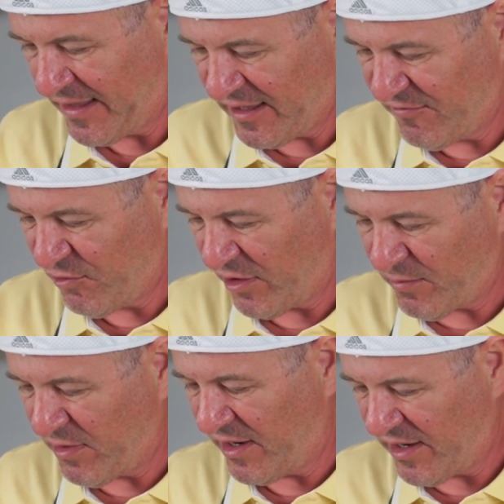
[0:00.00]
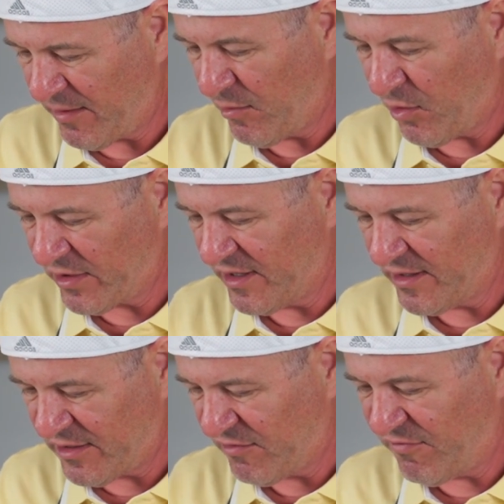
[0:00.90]
if you are burning more
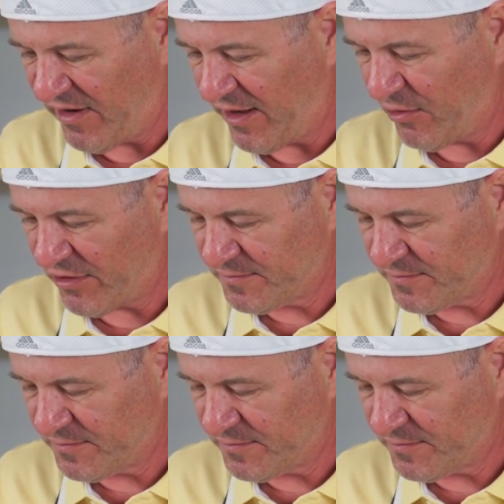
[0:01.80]
the flour.